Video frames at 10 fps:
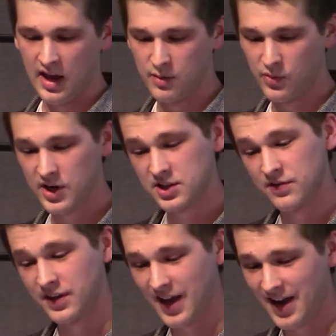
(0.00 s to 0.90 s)
an embrace
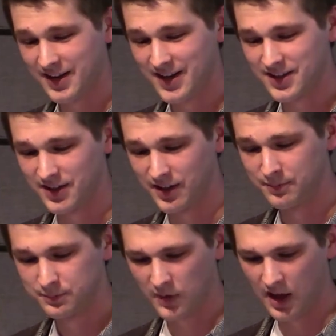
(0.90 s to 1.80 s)
of the gay identity,
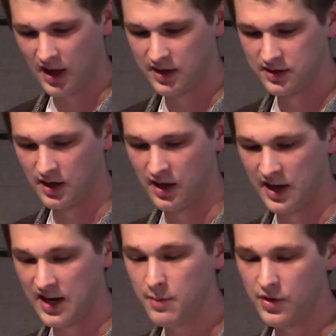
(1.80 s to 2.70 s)
and, uh,
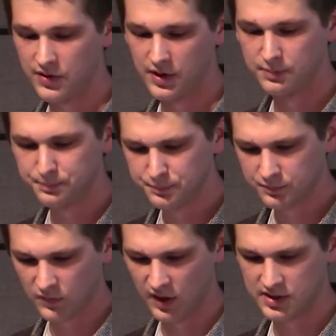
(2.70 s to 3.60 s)
and empathy,
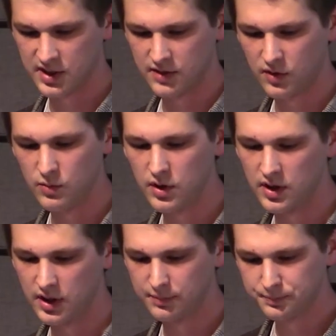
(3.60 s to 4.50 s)
a sense of
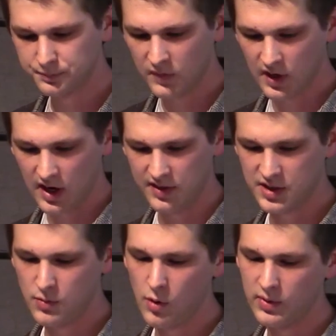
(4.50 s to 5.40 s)
community and
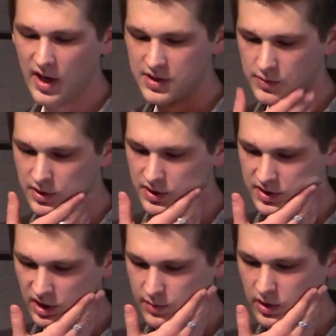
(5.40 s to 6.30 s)
this mobilized readers
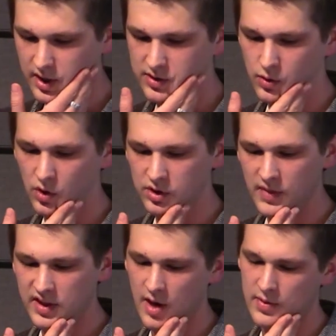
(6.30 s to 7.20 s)
and the community as a whole to
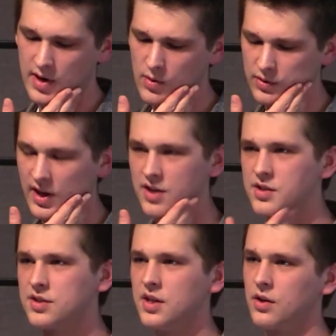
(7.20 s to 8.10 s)
meet the epidemic with
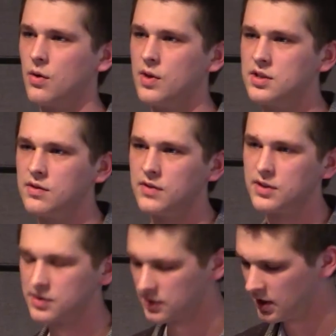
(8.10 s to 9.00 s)
agency and
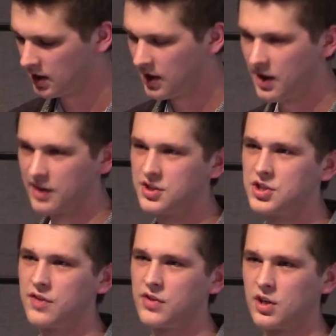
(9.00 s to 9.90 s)
cohesiveness, and to
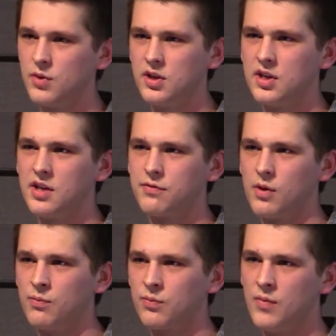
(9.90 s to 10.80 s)
shift the community
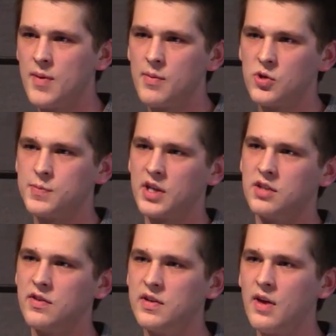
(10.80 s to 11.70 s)
from maybe a
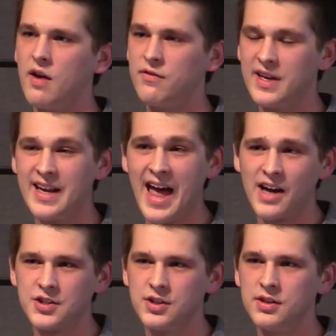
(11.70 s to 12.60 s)
perspective of
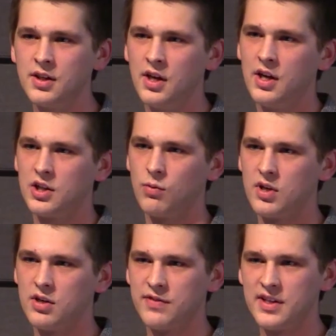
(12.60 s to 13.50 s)
inaction to
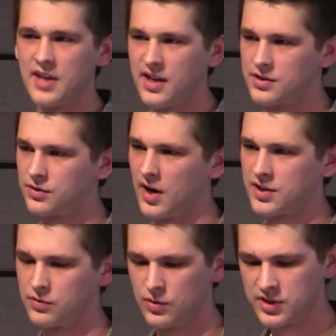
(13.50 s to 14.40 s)
one of intense
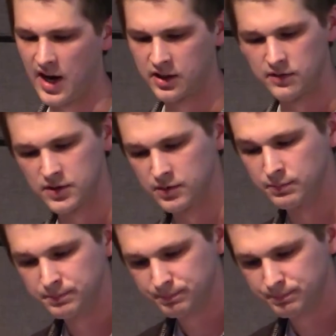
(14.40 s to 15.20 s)
grassroots activism.